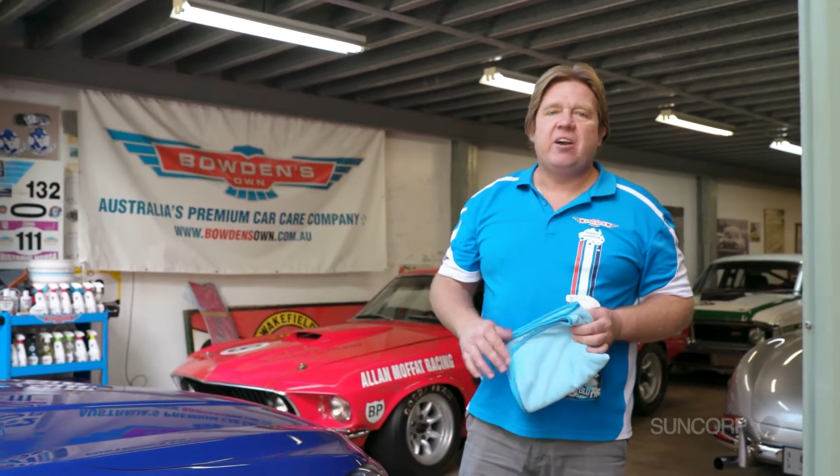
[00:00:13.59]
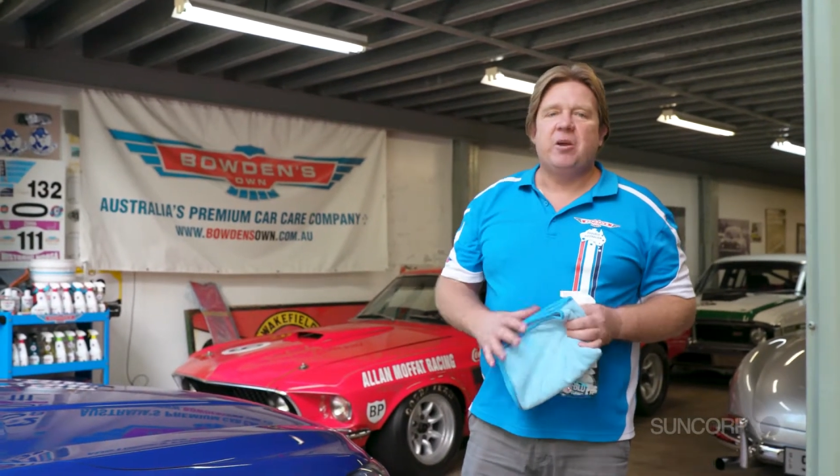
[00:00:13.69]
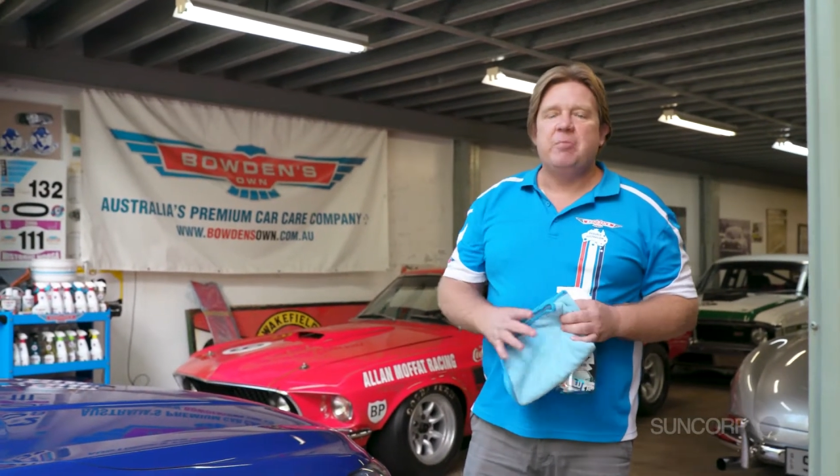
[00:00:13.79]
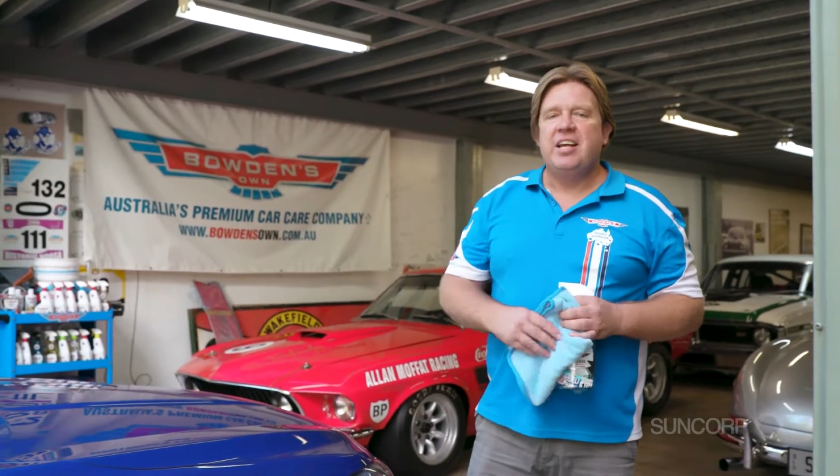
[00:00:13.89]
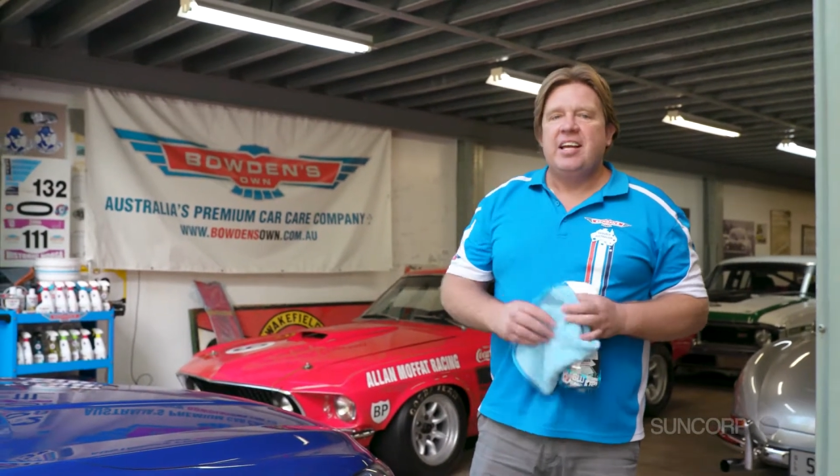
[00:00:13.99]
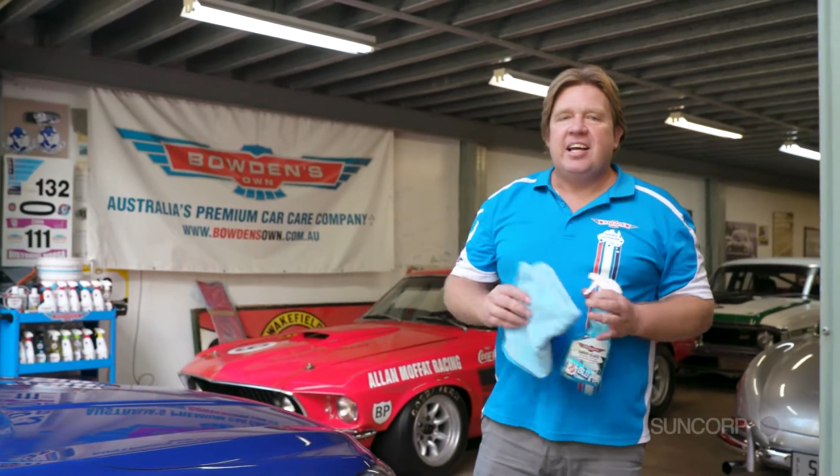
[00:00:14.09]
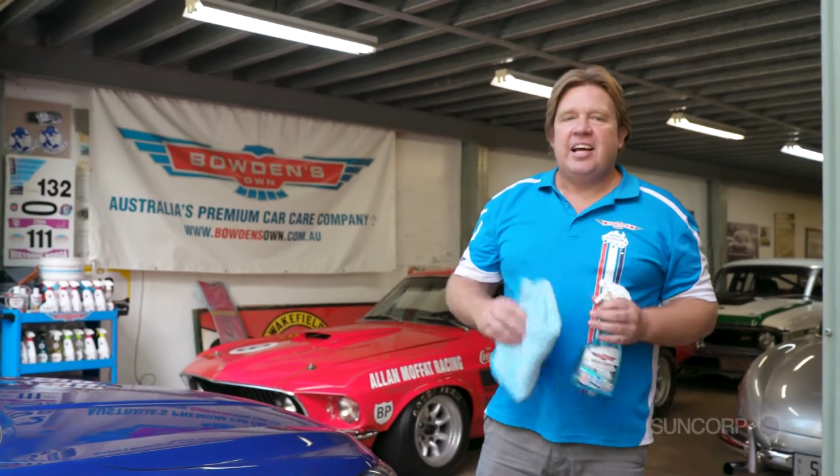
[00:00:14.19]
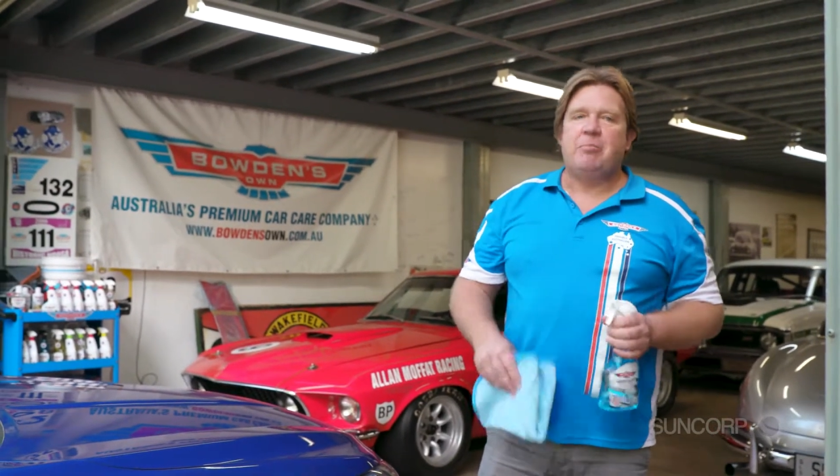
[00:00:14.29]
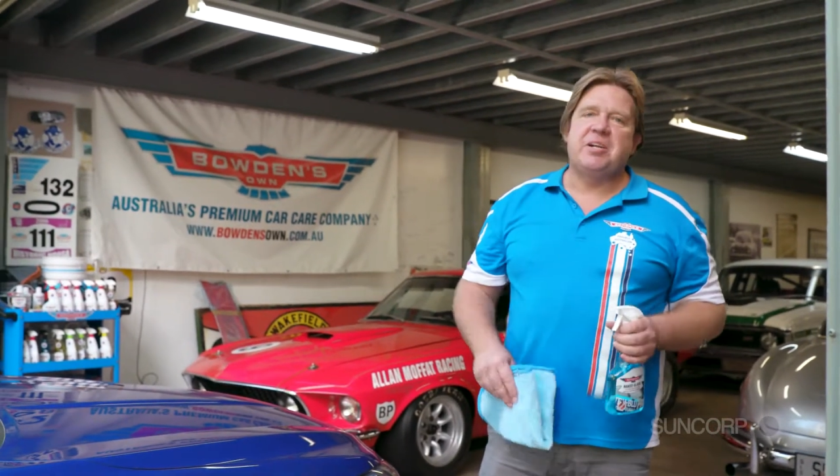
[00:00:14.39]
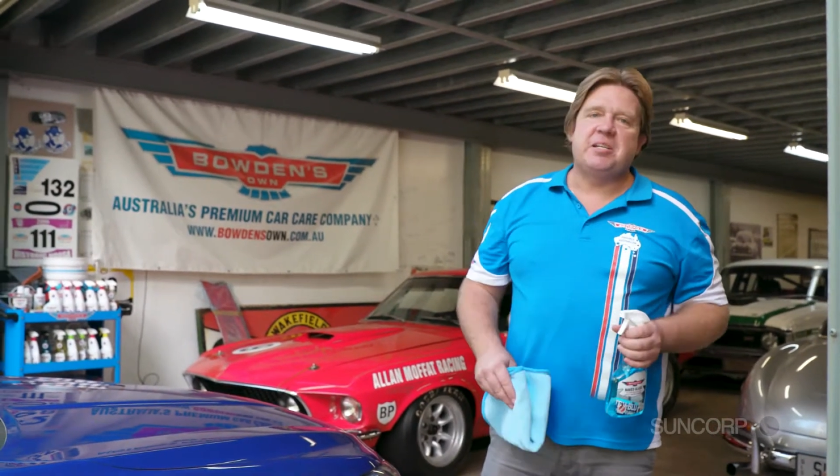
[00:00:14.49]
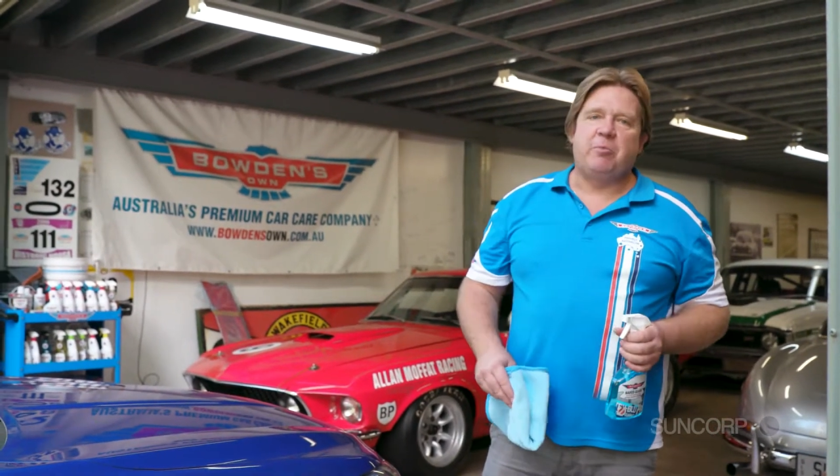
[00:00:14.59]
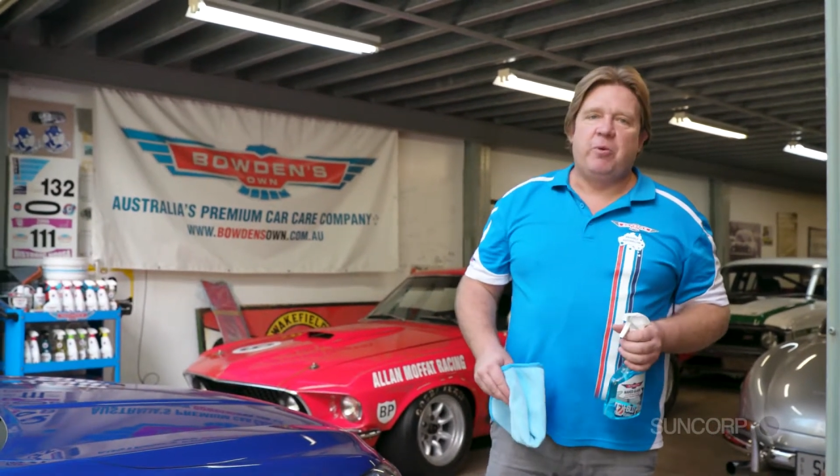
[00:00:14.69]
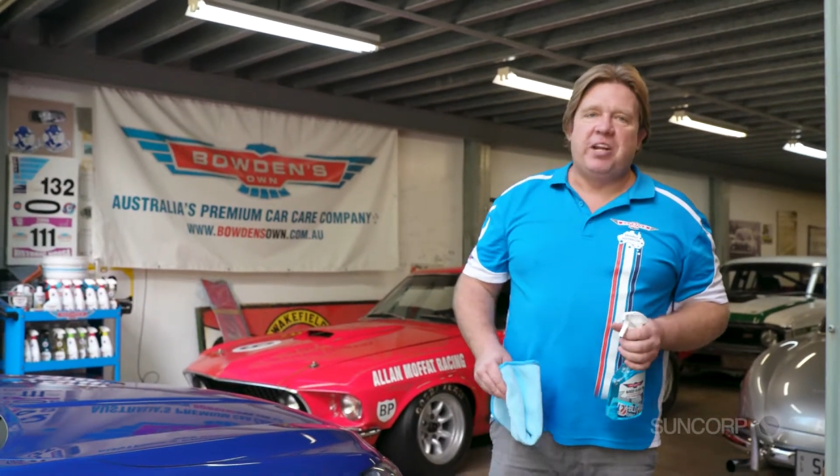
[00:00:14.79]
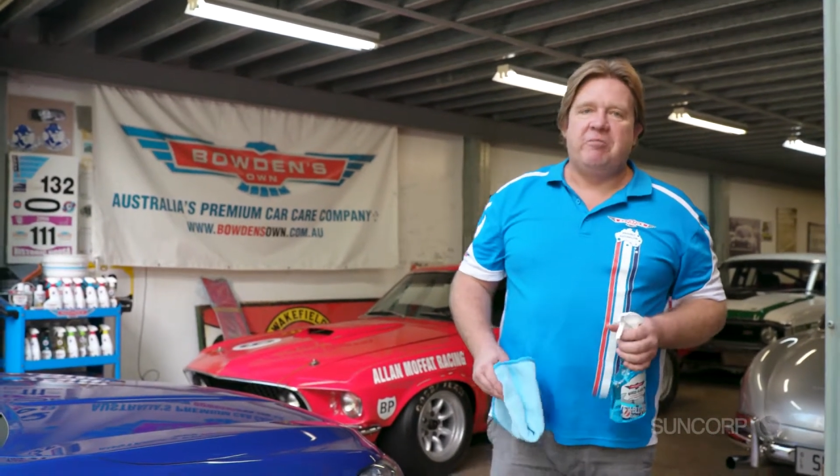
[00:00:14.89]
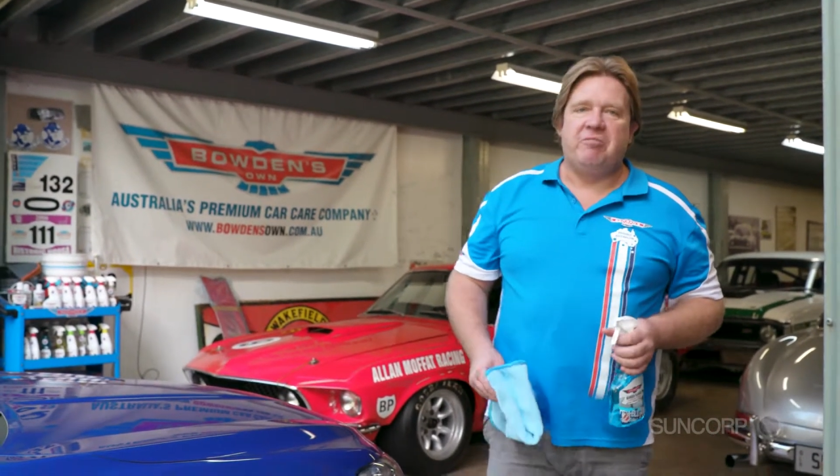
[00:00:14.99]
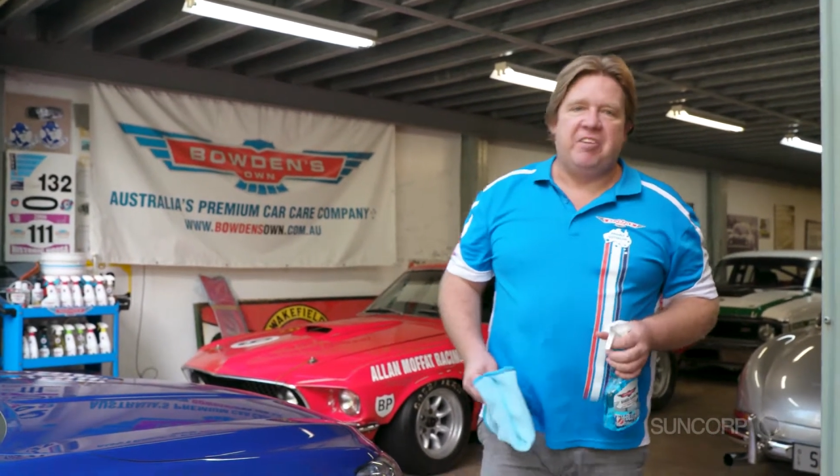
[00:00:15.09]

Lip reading: on them. Brings up a wonderful